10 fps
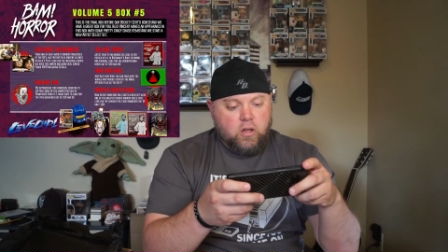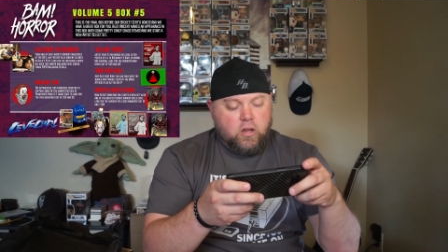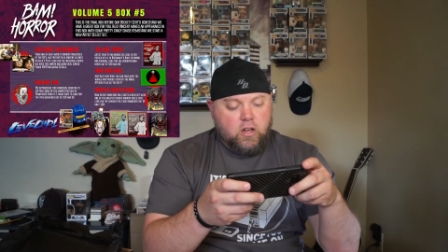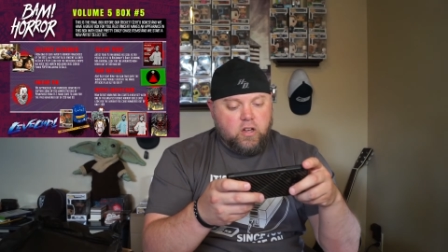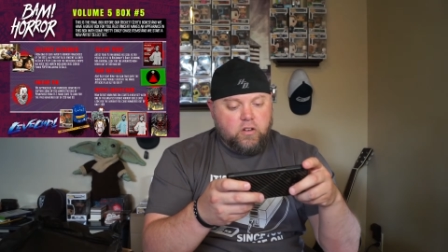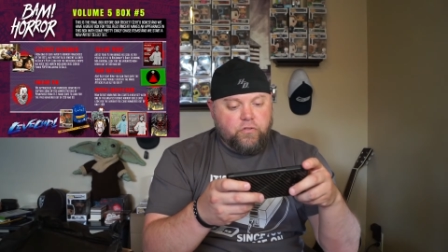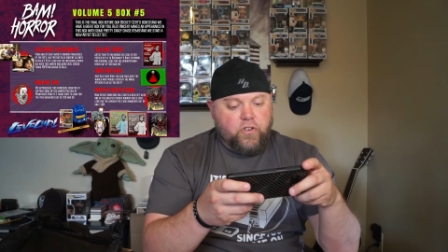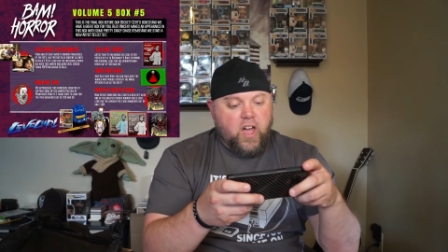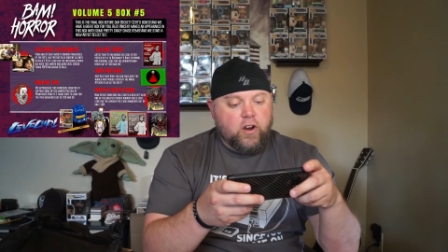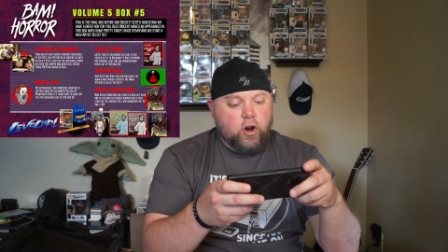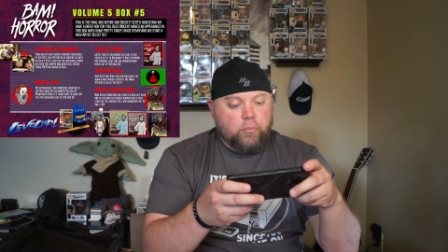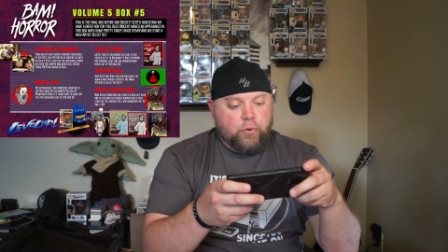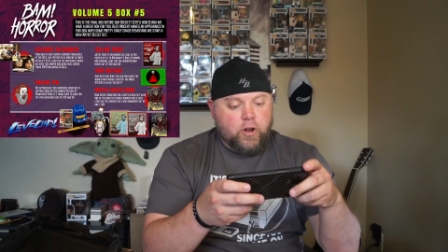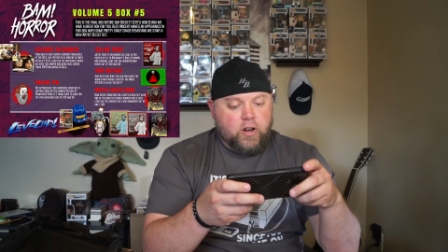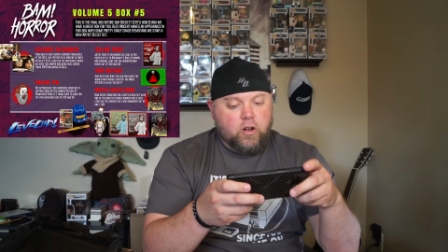Uh, fan art
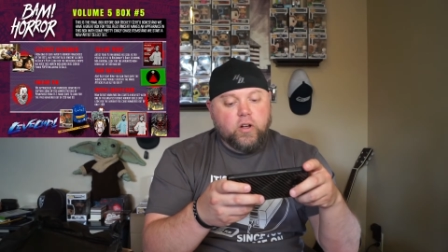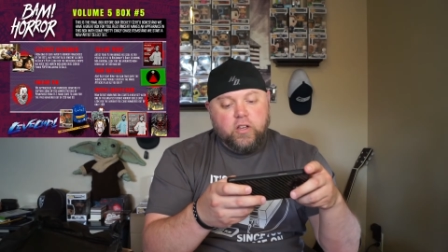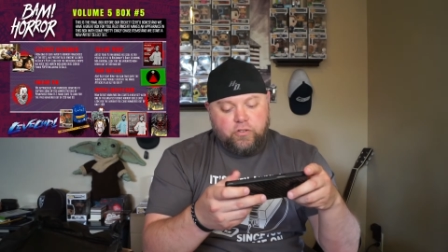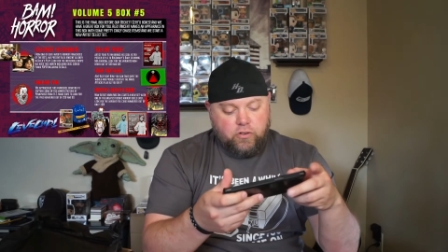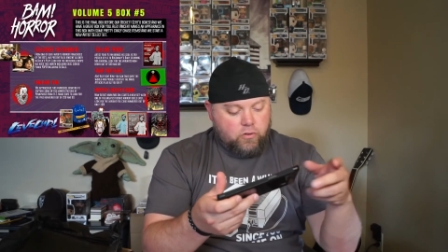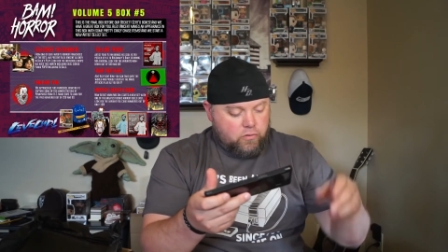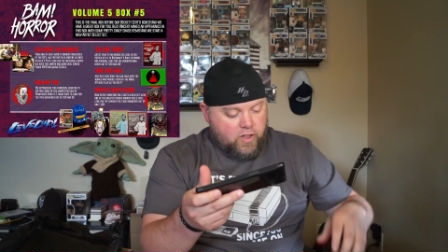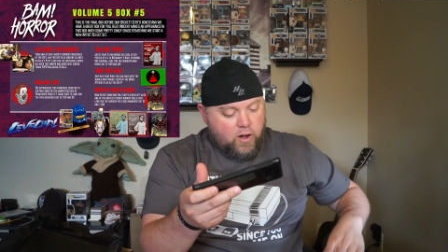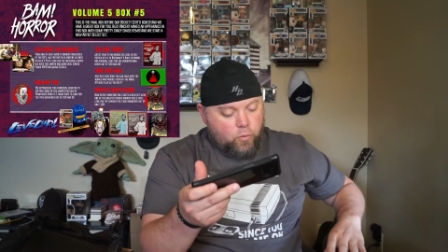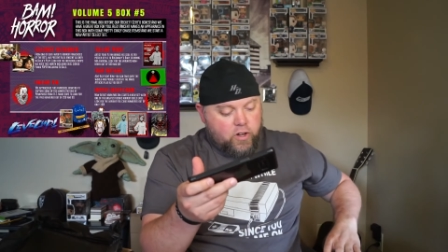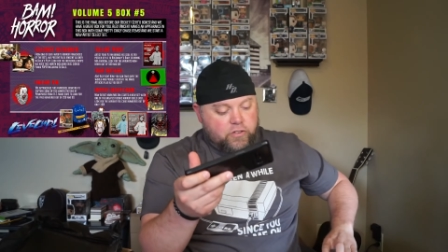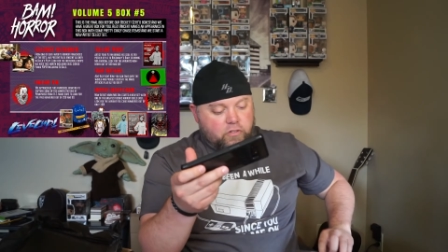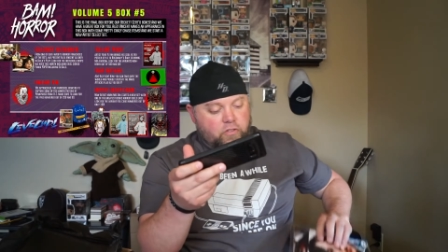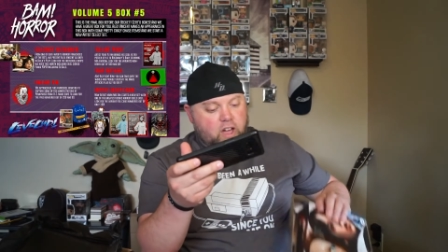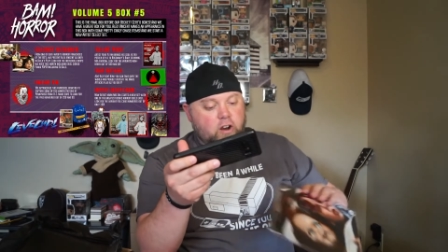print. Okay, so that was
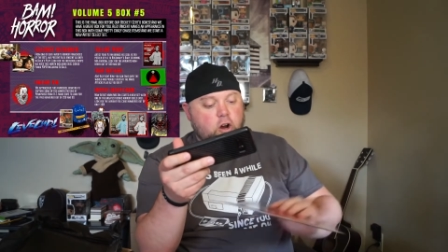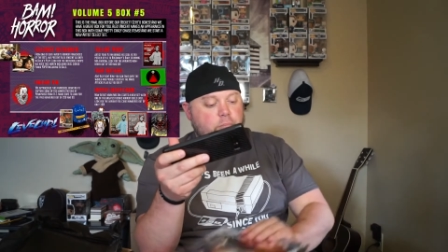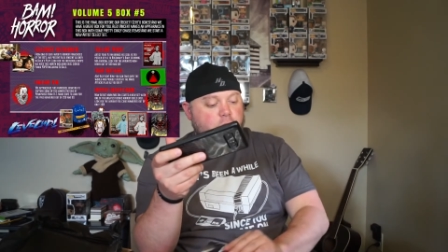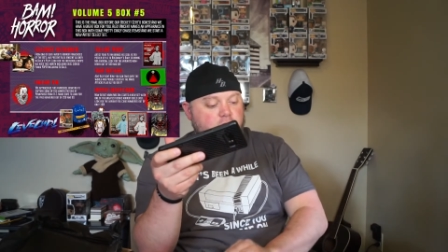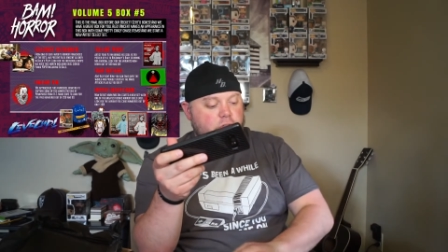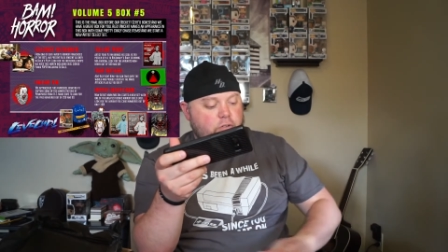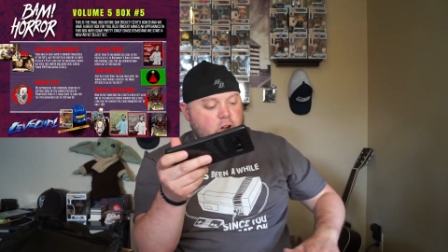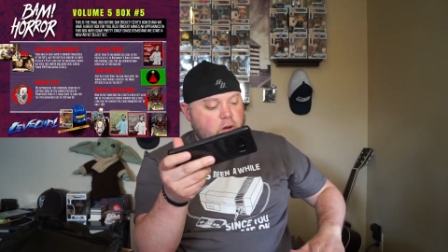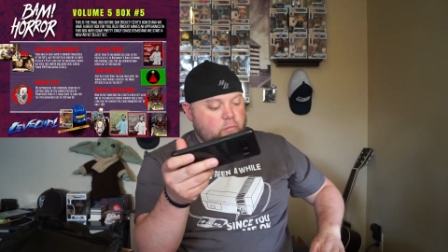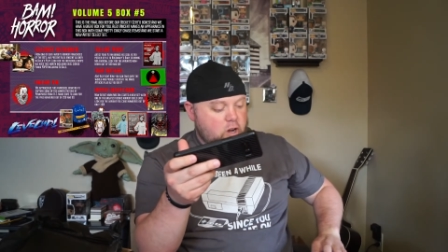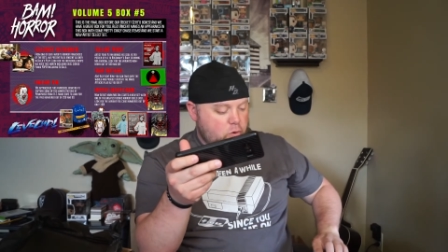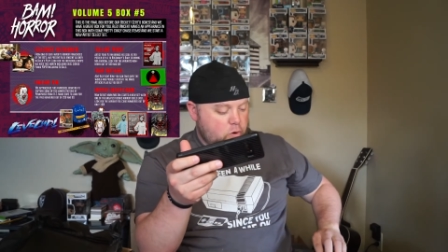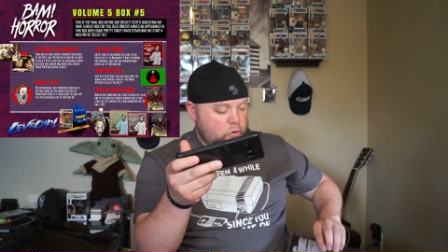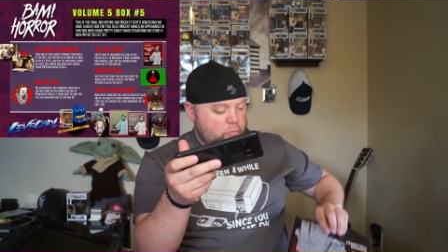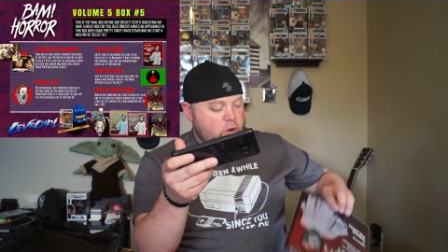a fan art print from uh,
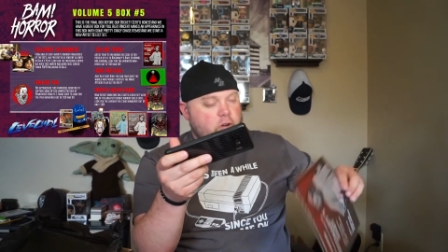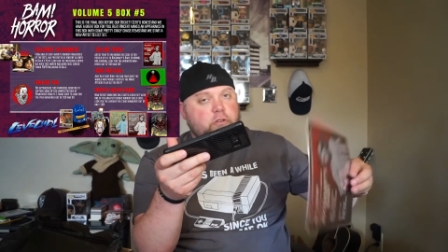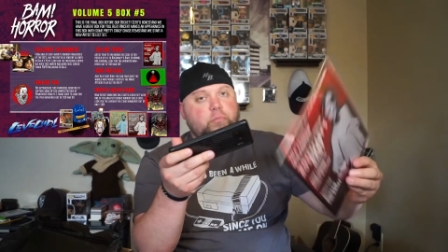Rosemary's